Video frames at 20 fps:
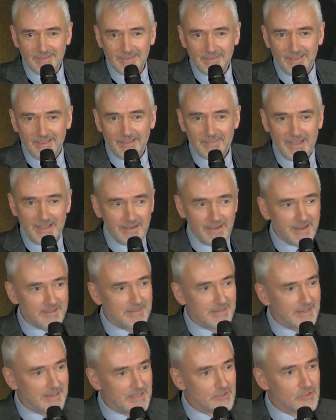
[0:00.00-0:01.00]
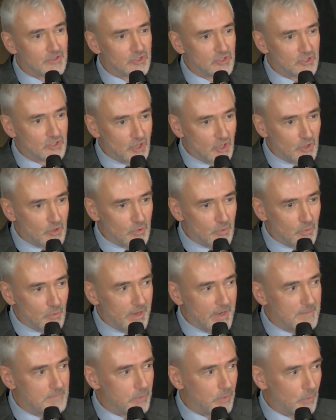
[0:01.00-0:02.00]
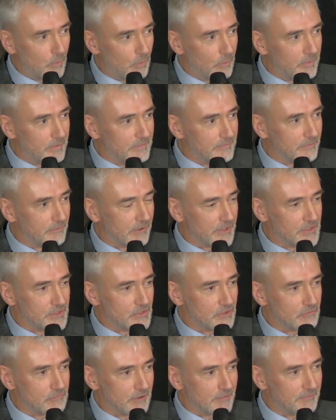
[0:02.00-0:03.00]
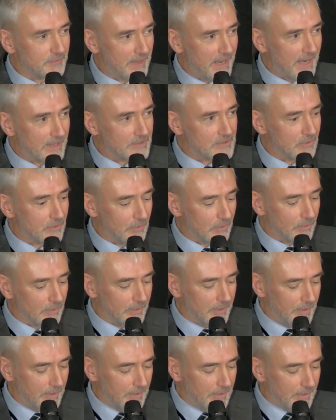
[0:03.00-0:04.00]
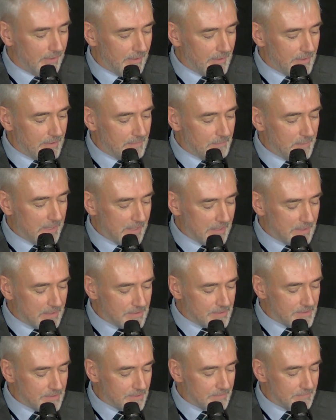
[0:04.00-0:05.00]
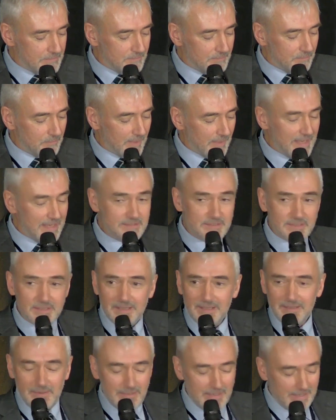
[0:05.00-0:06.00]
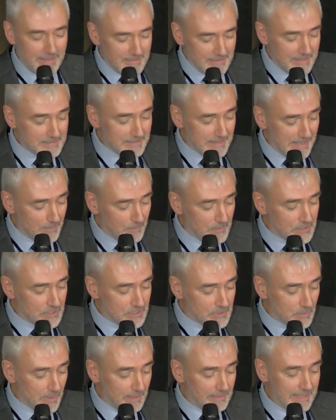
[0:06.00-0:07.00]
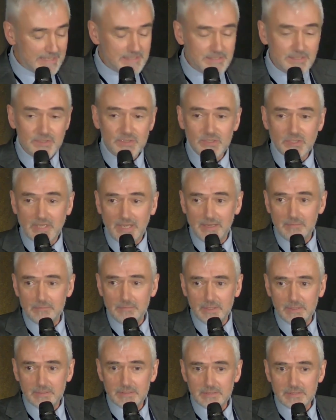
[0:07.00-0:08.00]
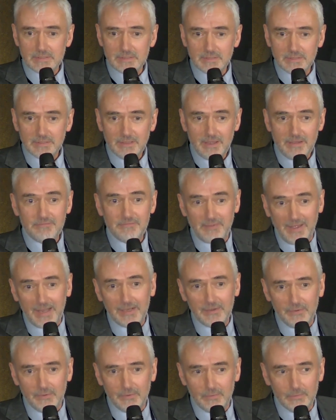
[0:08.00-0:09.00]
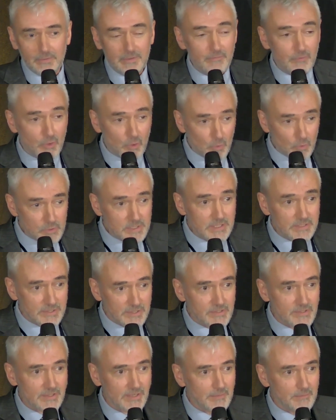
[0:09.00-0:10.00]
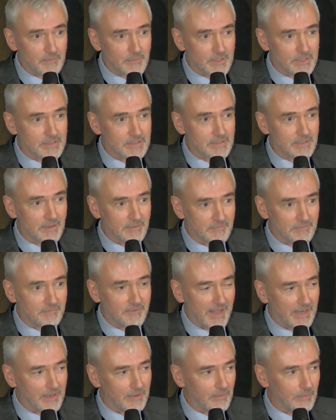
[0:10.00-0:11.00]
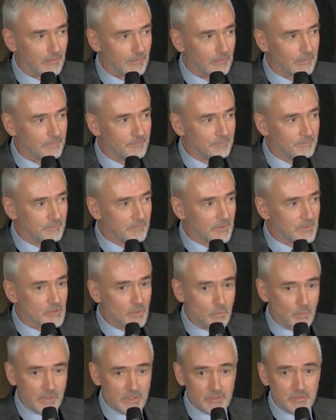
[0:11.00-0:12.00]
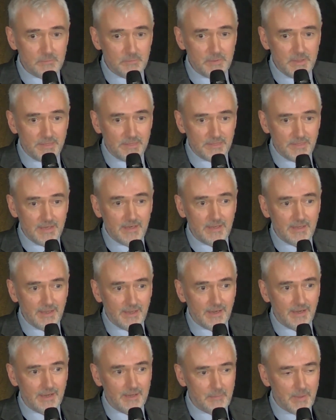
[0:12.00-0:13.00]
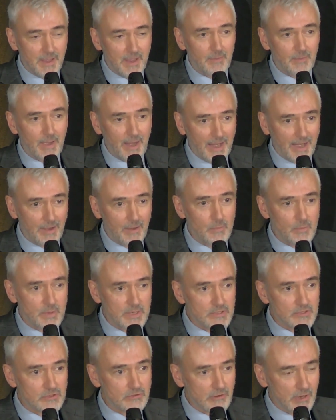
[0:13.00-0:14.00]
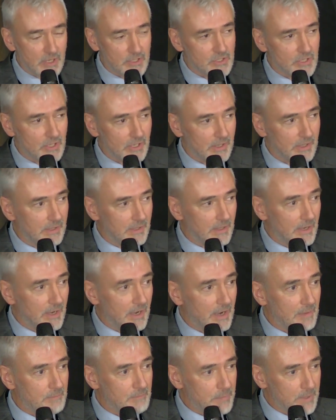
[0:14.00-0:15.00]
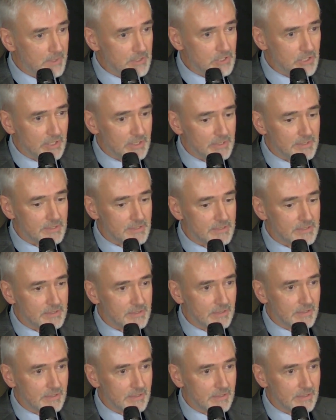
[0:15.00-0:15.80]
And that, I think, is so important for us to reflect on, because it's his language as well, it's a statement of value. And of course it's a statement of value. So we should be thinking about how we structure our budgets,